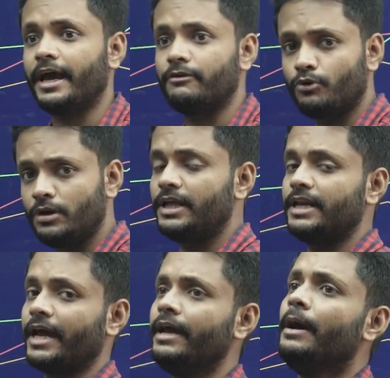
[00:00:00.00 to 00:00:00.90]
I won't
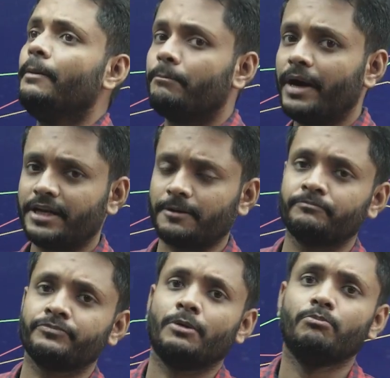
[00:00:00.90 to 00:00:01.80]
deny,
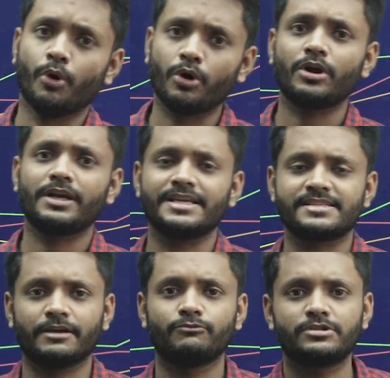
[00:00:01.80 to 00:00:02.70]
but more or less
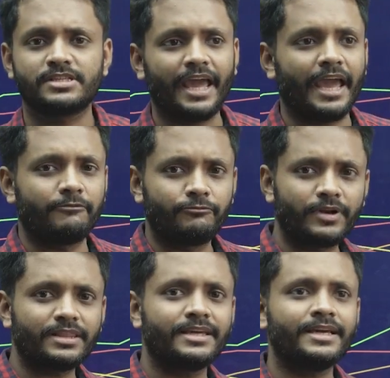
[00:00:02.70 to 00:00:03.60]
I would say
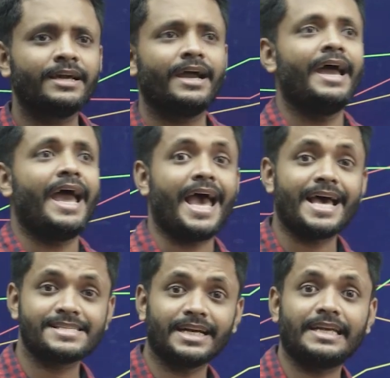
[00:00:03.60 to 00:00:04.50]
everything
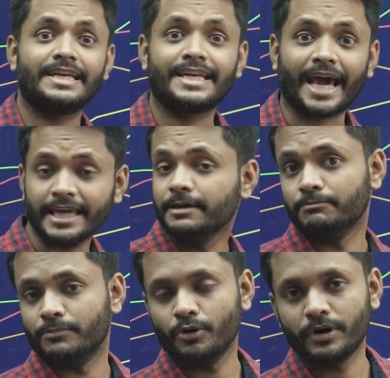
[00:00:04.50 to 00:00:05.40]
has a
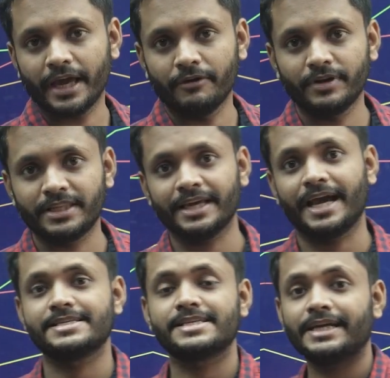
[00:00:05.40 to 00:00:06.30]
time. Okay, everything
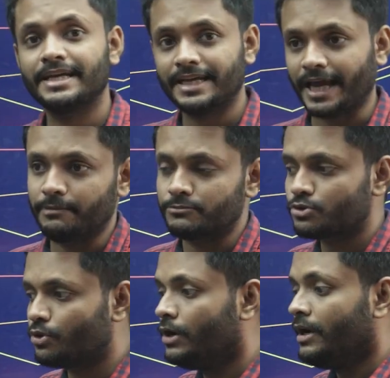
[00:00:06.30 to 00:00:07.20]
has a time.
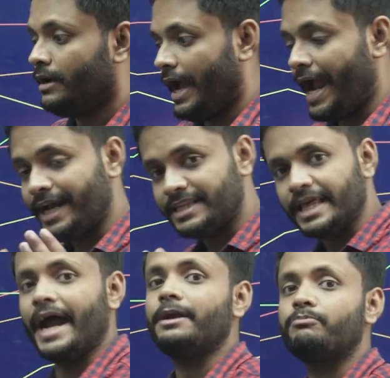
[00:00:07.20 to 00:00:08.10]
So at
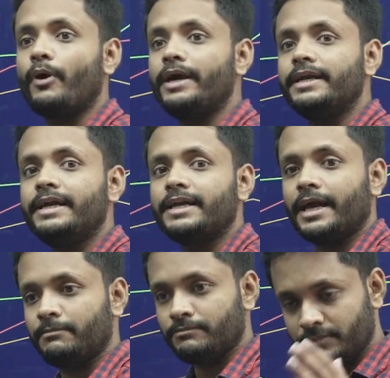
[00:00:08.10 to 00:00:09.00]
that point in
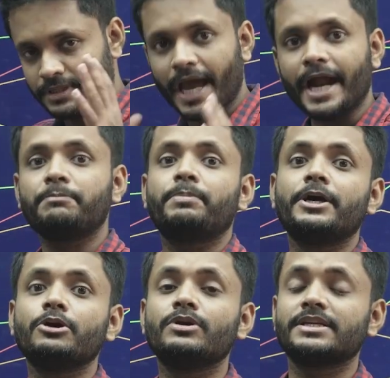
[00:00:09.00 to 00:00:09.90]
time, that
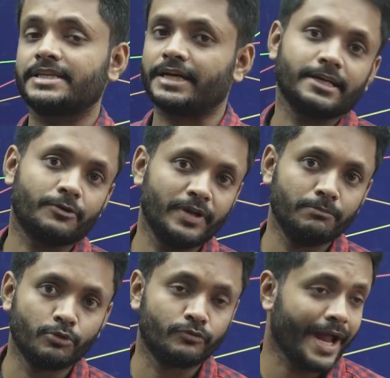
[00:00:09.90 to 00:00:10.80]
particular sector will
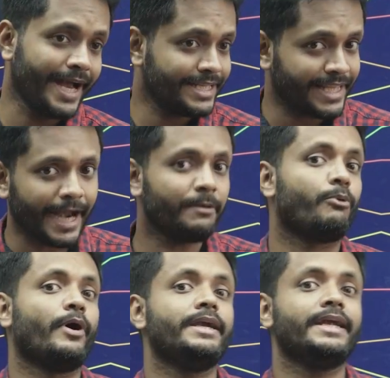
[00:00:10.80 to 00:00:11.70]
move. At that
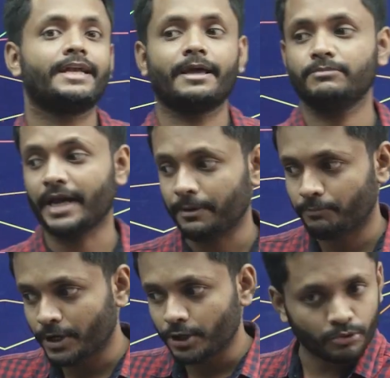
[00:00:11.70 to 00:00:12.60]
point in time, that
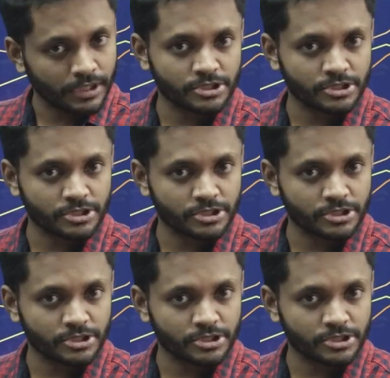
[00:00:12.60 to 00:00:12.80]
particular